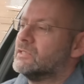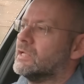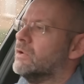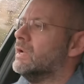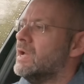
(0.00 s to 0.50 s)

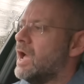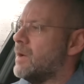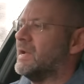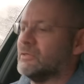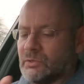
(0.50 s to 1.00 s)
So
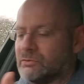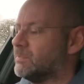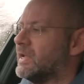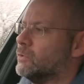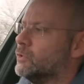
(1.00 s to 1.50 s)
about
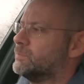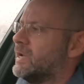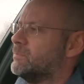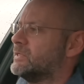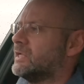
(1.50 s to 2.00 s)
200 brake
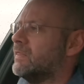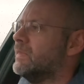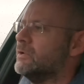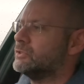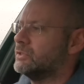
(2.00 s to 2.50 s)
horsepower per
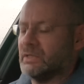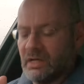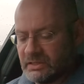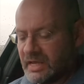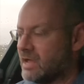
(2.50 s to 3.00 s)
tonne those two
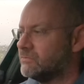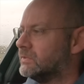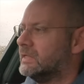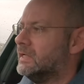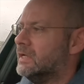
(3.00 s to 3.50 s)
cars have.
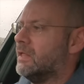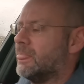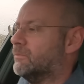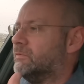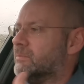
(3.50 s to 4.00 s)

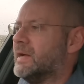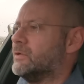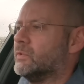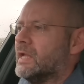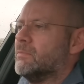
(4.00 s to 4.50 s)
With a
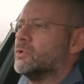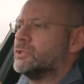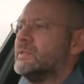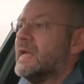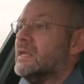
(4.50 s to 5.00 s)
manual
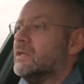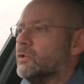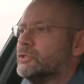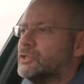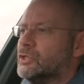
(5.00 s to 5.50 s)
gearbox you get
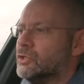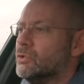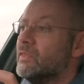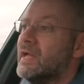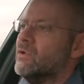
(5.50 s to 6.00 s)
lots to
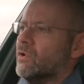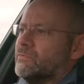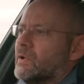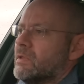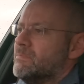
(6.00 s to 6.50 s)
do. They're not
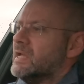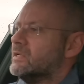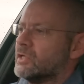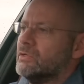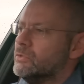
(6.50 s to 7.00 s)
very
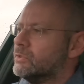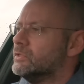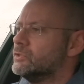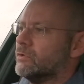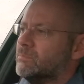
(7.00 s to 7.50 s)
big, so you
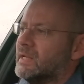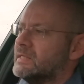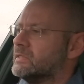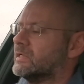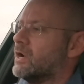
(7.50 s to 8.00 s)
could sort of
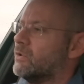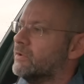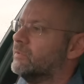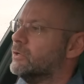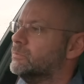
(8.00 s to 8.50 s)
place the car on
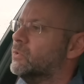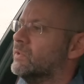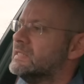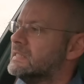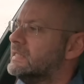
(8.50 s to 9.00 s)
the road
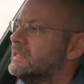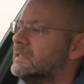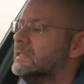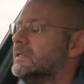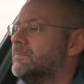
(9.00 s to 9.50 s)
more easily.
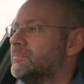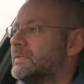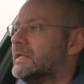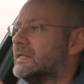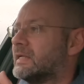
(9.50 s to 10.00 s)

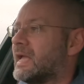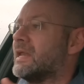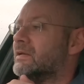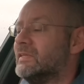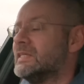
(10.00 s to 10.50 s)

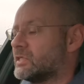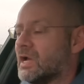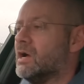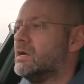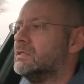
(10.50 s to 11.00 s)
Can this
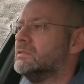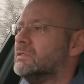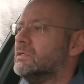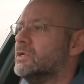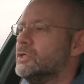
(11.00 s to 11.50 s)
car
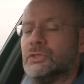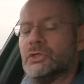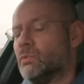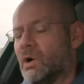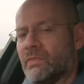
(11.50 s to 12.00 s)

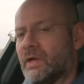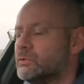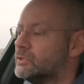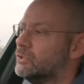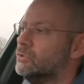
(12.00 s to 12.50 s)
do what
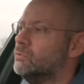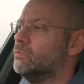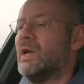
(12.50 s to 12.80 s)
those do?